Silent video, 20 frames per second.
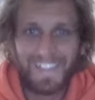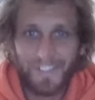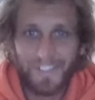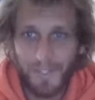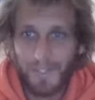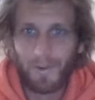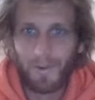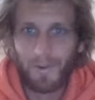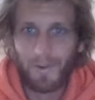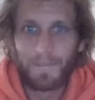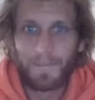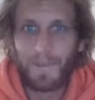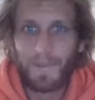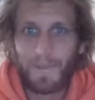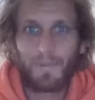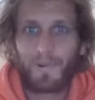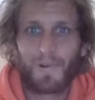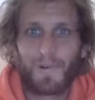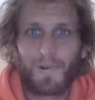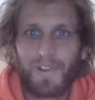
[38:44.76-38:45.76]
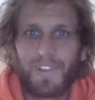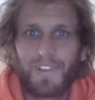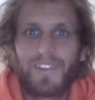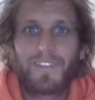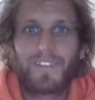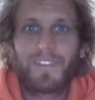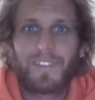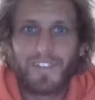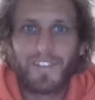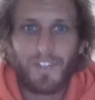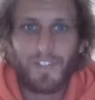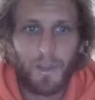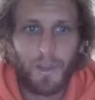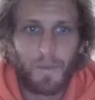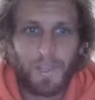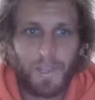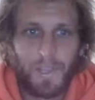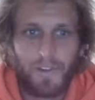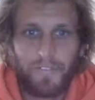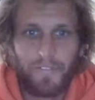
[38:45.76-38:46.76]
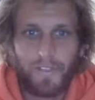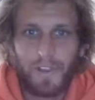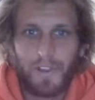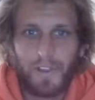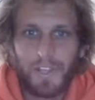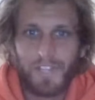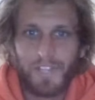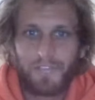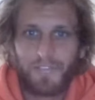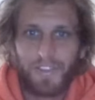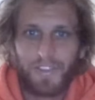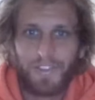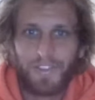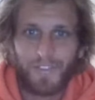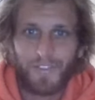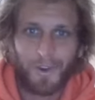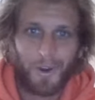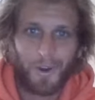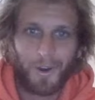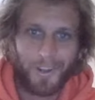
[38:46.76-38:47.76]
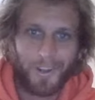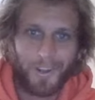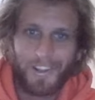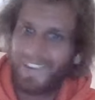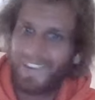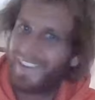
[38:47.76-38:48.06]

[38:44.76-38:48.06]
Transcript: Describe to him, well, show me your philosophy of God.